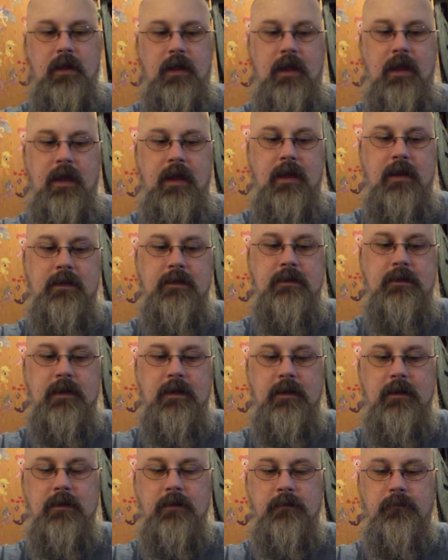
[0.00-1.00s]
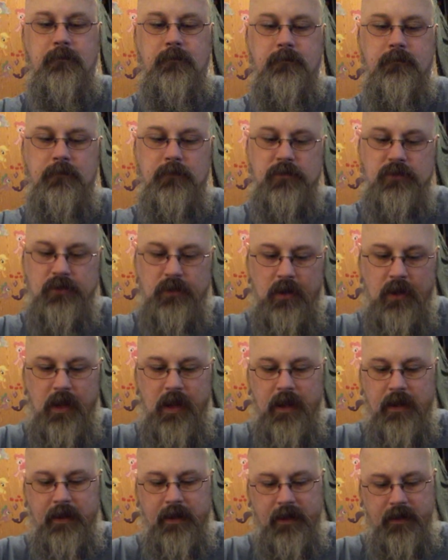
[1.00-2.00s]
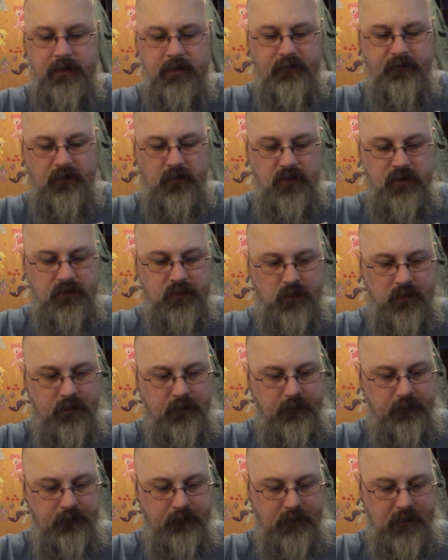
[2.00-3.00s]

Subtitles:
And so I got the first one.